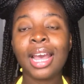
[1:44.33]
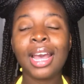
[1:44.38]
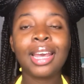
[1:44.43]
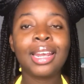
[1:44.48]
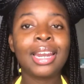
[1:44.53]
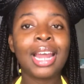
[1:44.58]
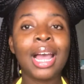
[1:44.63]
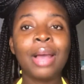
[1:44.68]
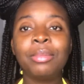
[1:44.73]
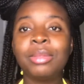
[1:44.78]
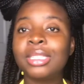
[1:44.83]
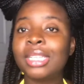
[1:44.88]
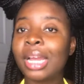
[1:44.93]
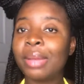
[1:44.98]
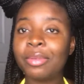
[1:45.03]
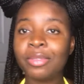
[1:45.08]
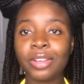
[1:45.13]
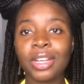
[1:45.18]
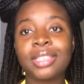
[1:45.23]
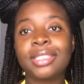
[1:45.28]
and I'm the type
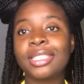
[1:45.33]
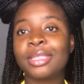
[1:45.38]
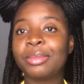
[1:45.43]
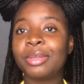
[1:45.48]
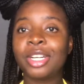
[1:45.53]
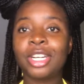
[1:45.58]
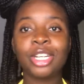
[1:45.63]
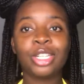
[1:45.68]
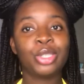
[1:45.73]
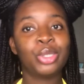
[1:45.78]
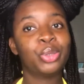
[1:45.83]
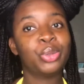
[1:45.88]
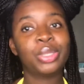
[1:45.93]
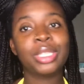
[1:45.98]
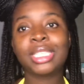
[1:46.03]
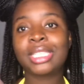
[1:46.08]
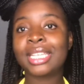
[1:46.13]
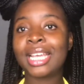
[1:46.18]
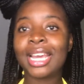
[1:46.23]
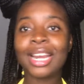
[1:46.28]
of customer to
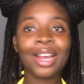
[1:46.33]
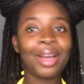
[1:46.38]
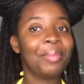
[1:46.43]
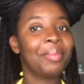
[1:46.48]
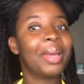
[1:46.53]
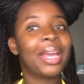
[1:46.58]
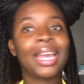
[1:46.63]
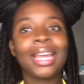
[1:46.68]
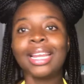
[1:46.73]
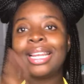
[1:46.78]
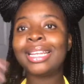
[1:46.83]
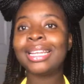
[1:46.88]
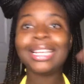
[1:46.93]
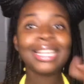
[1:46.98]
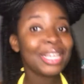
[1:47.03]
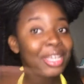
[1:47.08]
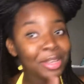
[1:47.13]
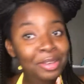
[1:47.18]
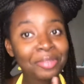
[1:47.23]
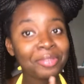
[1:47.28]
just get up and
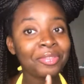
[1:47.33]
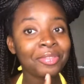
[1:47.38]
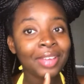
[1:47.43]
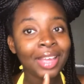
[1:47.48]
leave